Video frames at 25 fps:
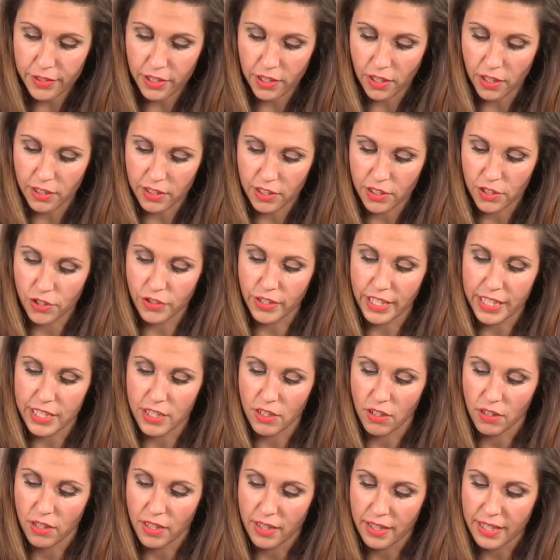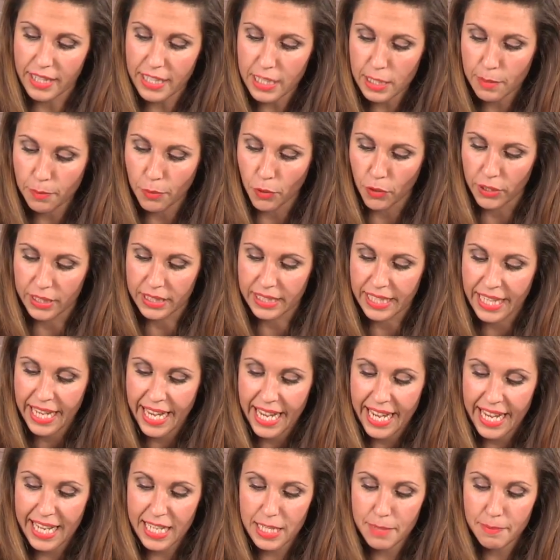to concentrate on at this point
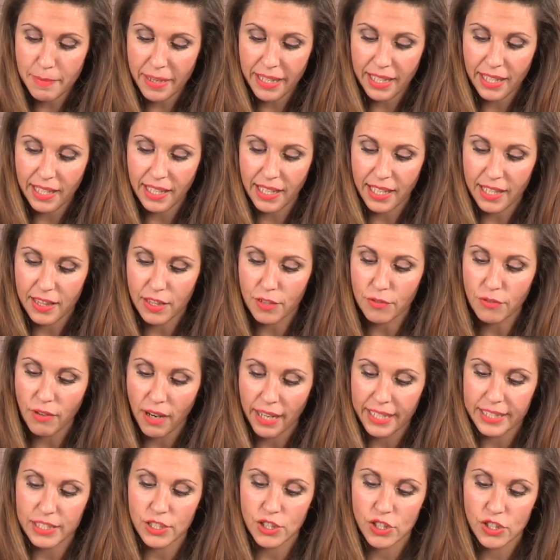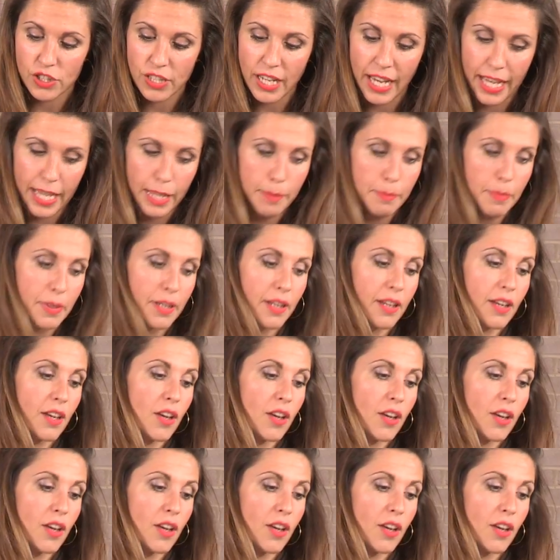is making it the right shape